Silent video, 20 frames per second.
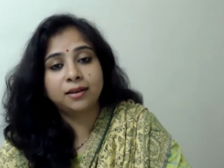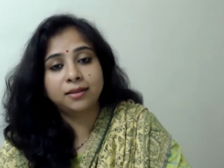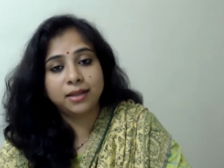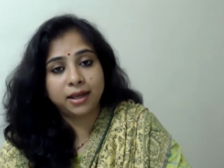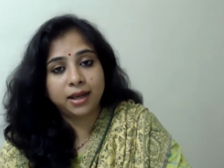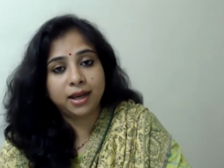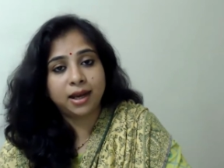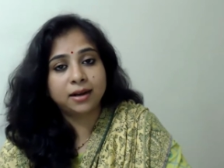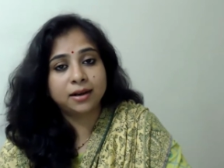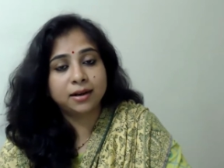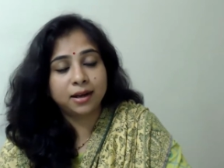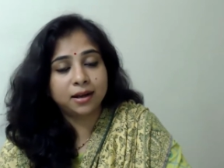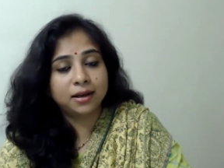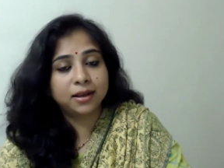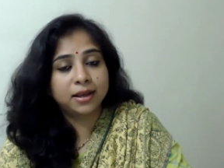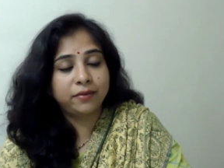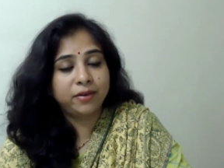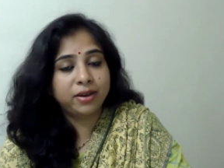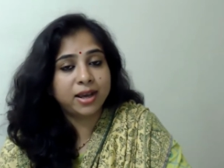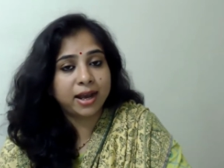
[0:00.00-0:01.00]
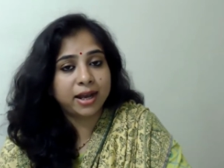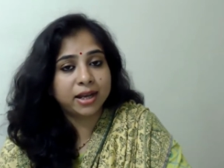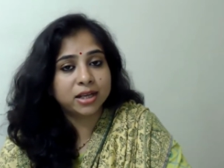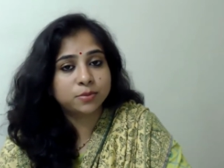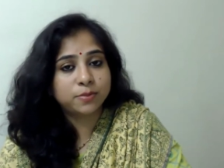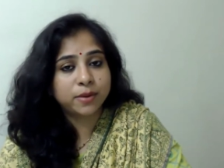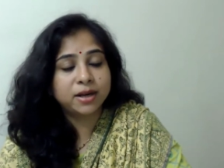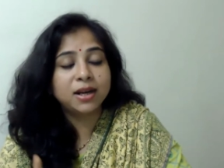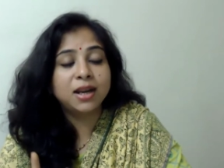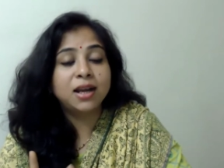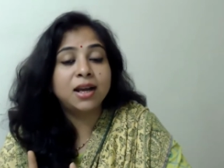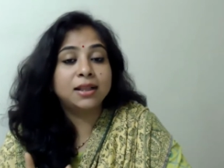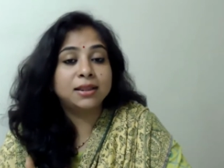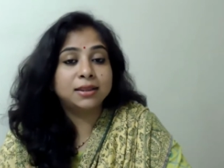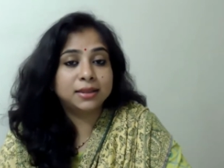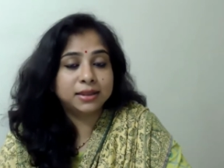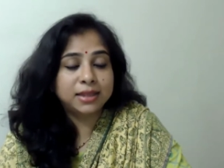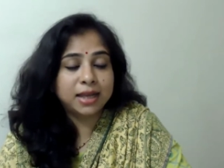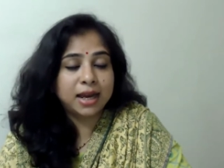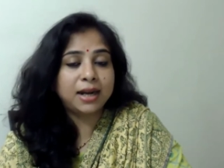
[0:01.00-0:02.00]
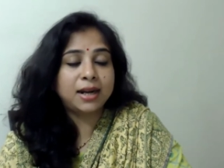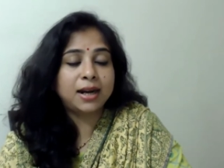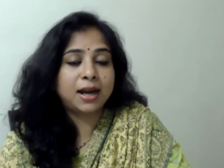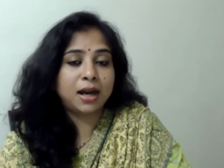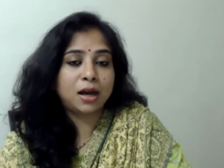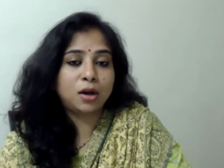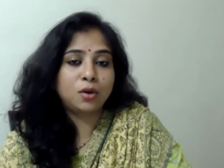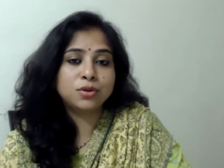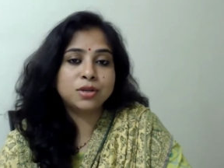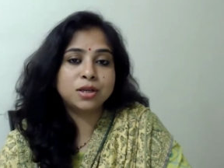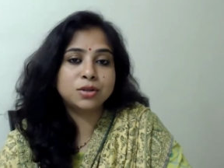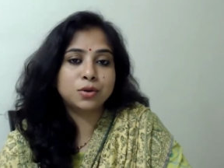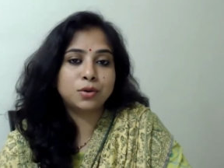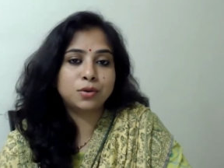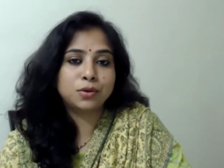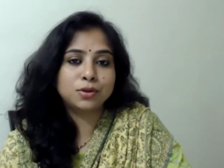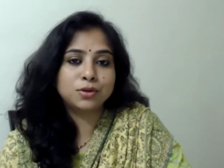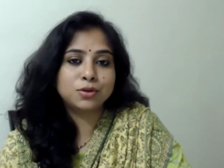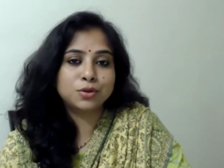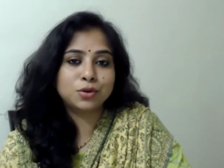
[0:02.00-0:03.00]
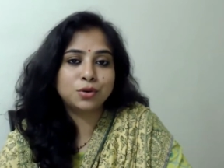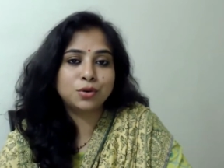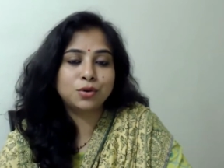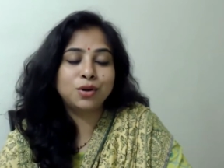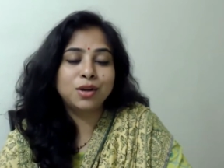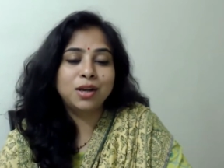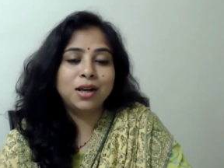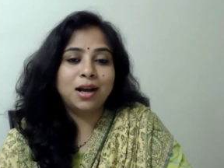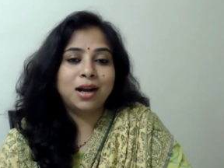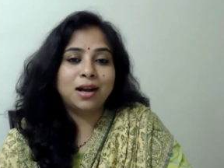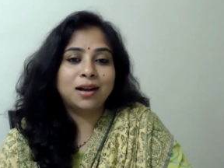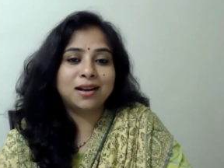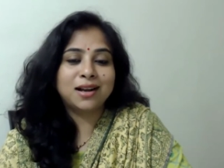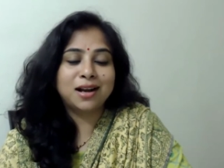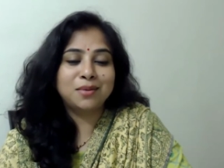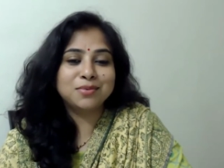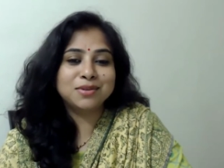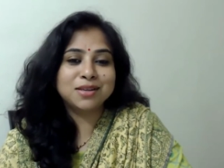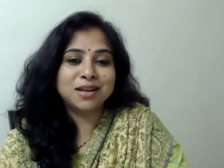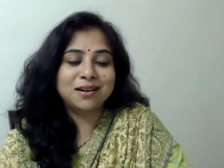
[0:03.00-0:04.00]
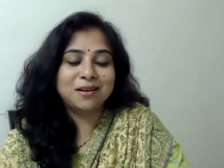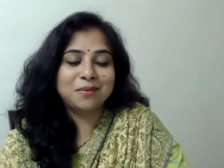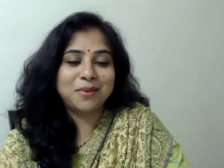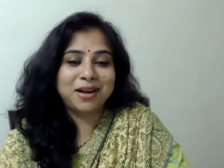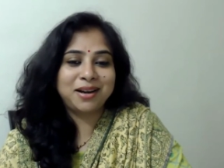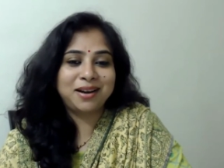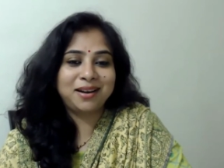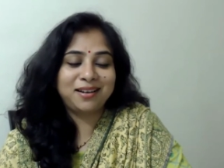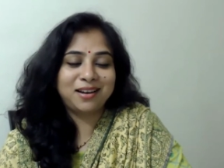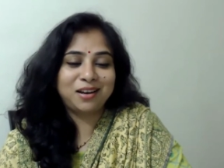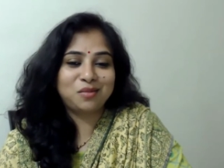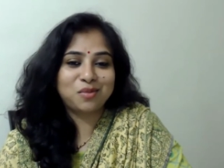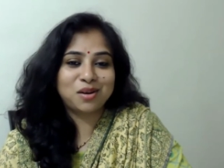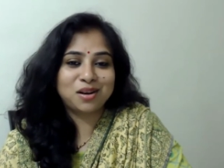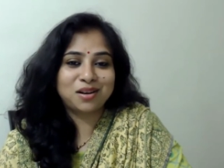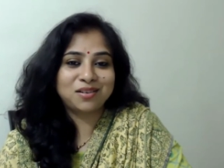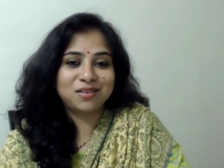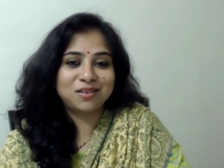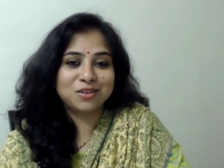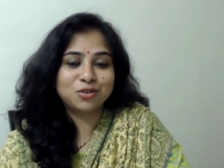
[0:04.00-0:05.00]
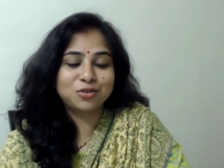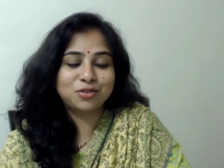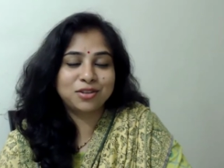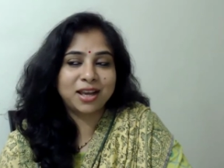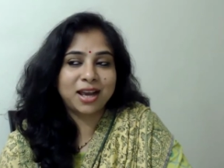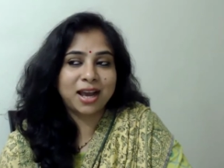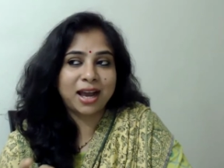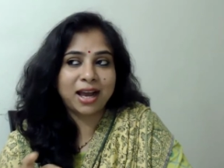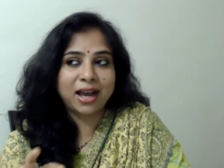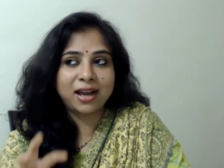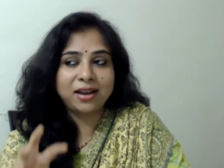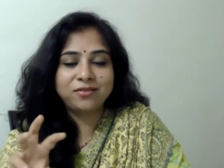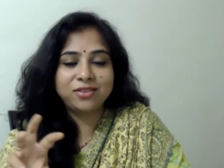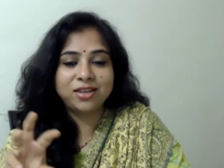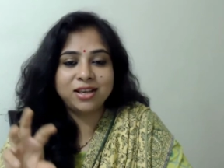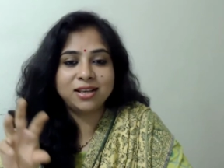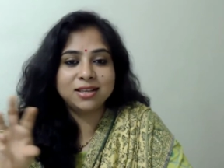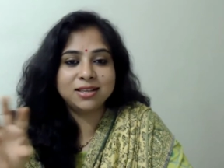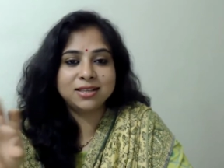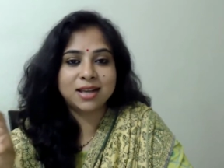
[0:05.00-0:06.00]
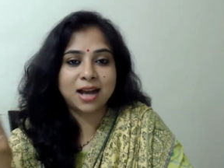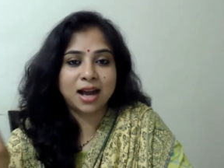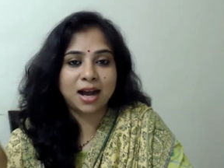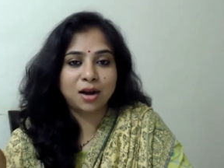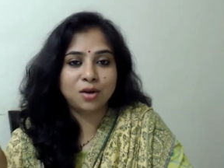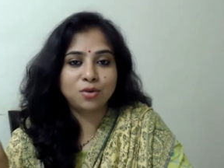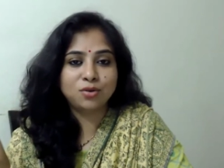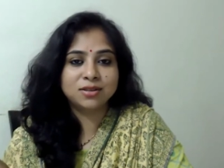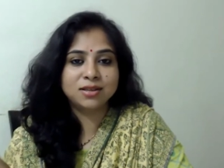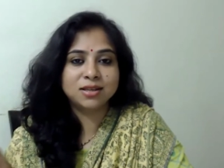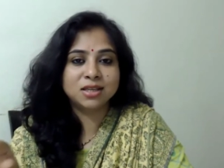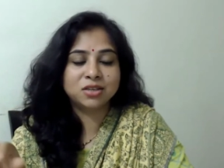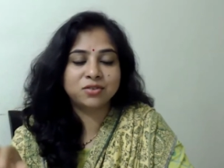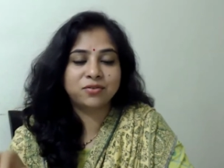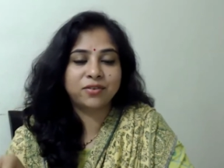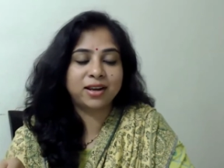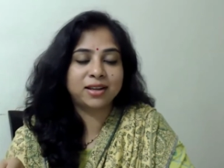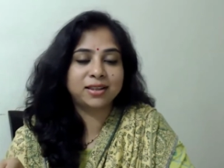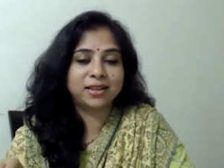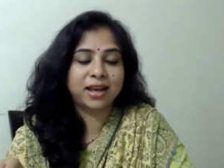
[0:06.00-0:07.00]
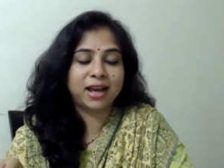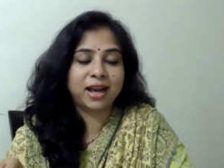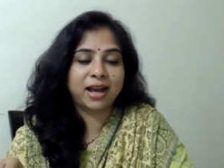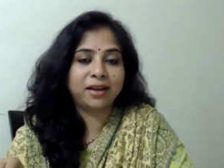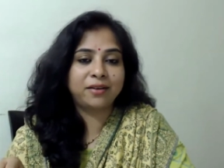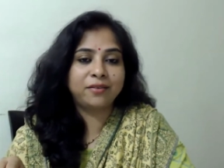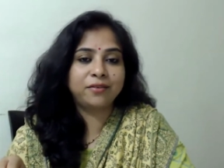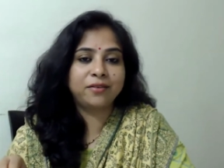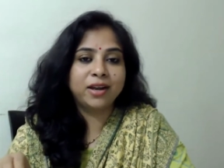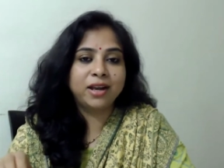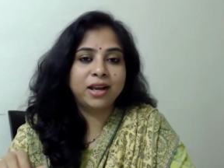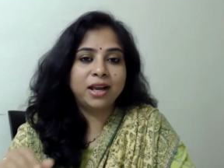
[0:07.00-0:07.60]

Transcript: they are giving aspect, that house is also comes under pending karma. So they have these houses where they have